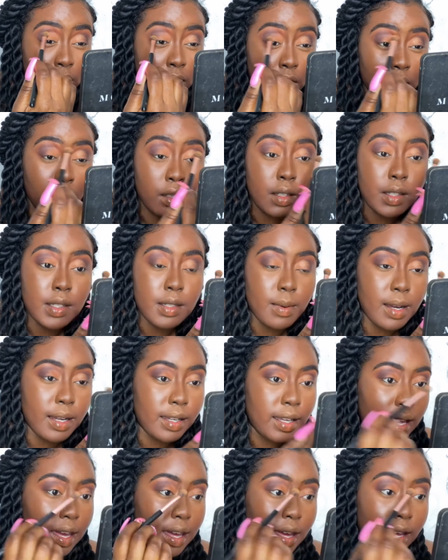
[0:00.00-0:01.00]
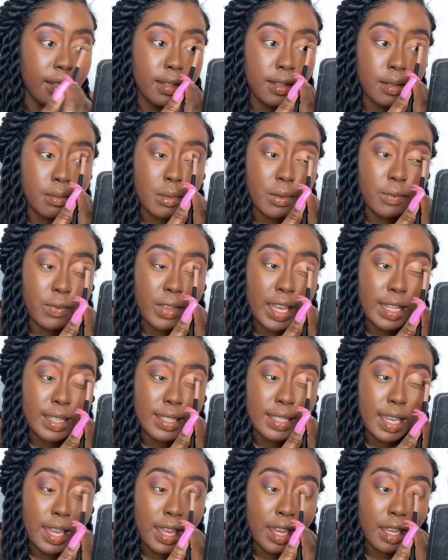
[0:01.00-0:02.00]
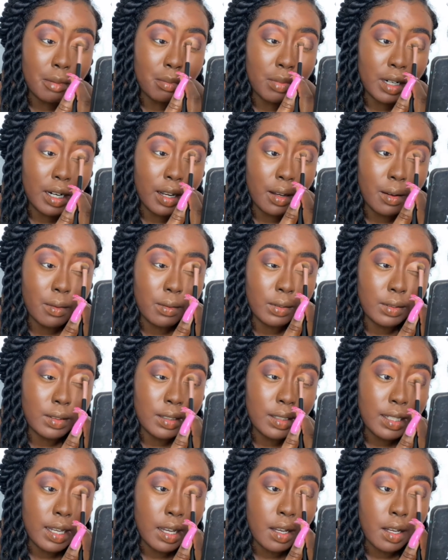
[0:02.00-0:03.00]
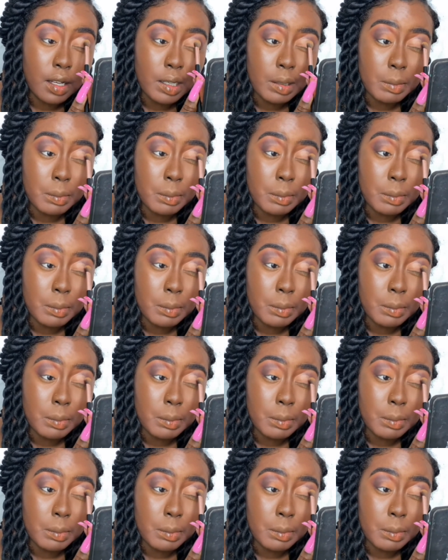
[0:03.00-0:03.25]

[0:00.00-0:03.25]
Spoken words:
so I can add some of that tan brown on top.